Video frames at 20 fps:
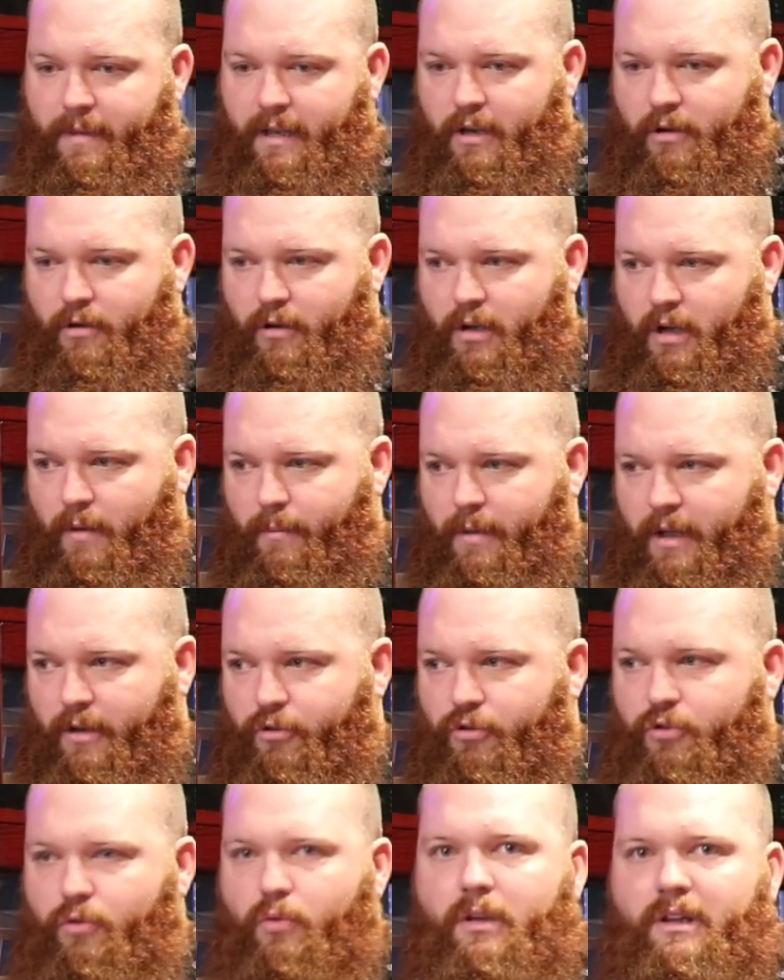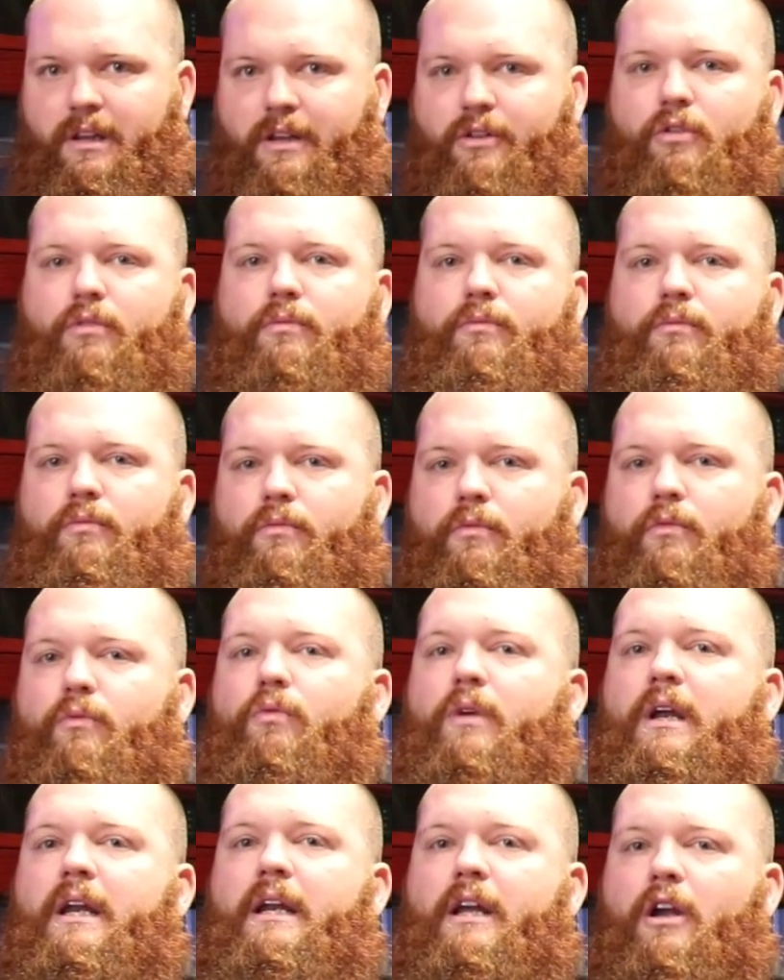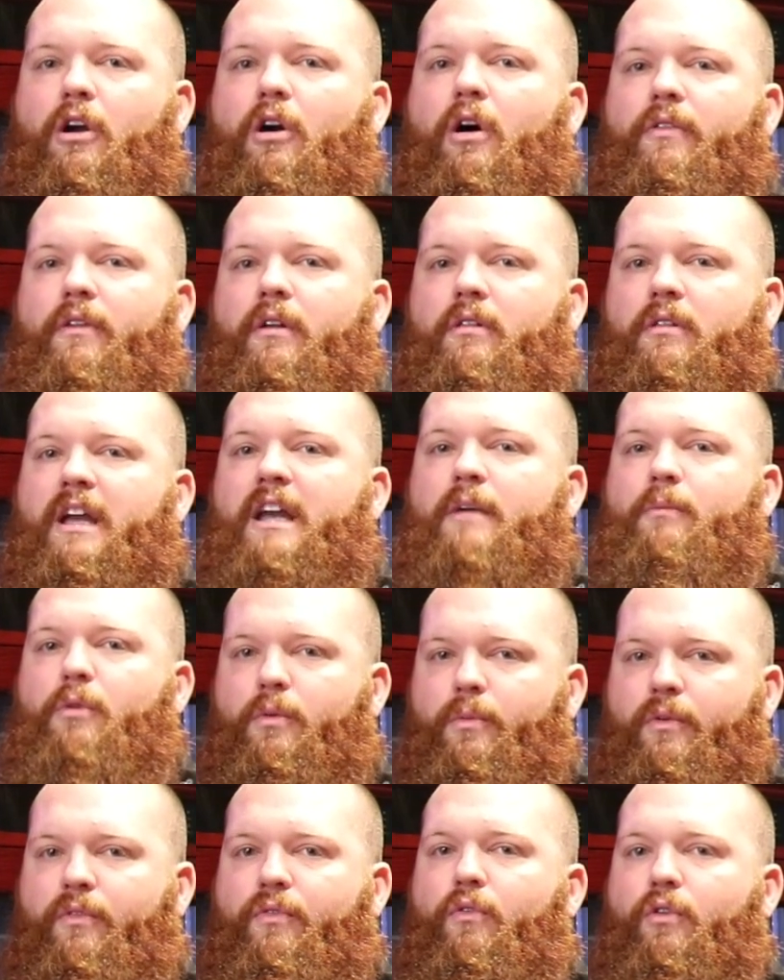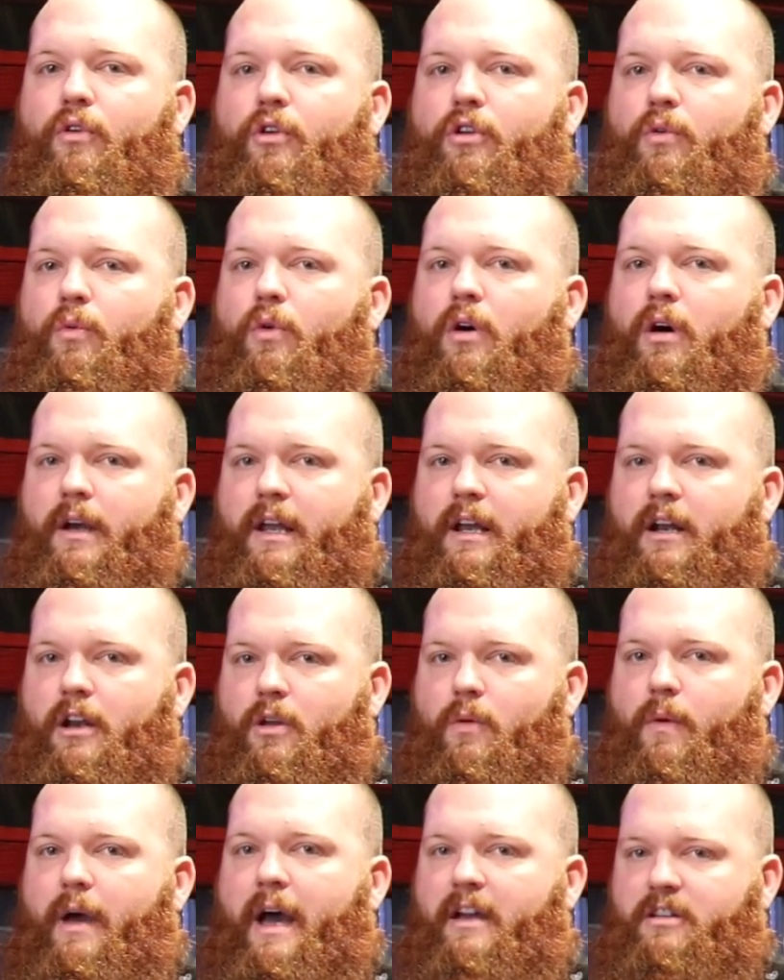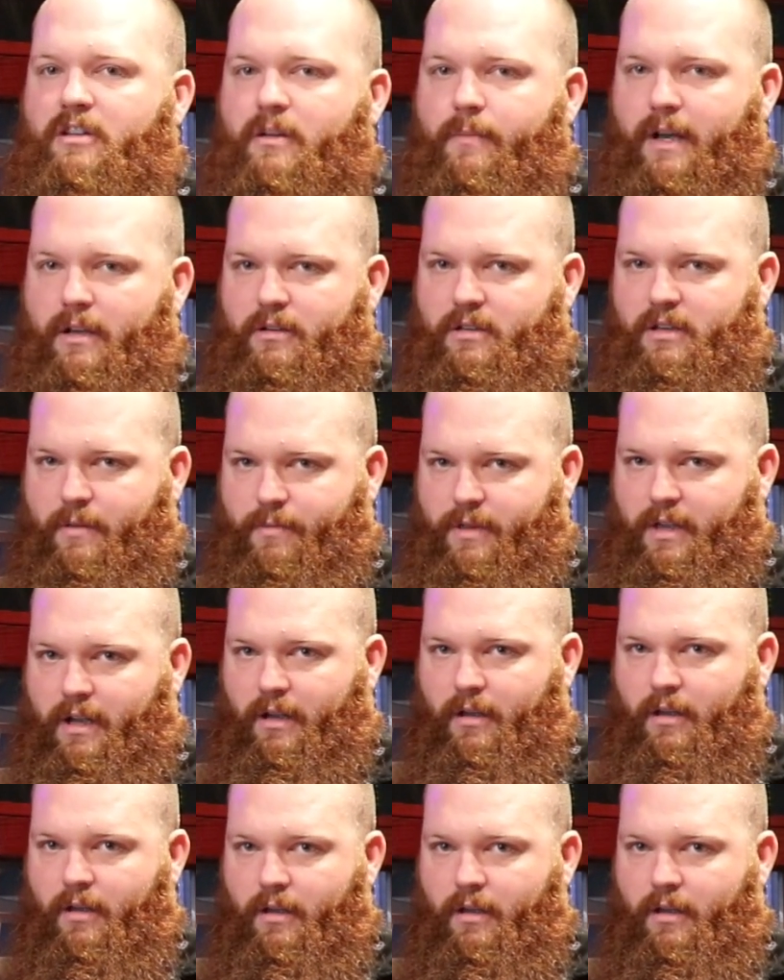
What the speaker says: and you come in, do a little reading on the label before you walk in and you ask about something.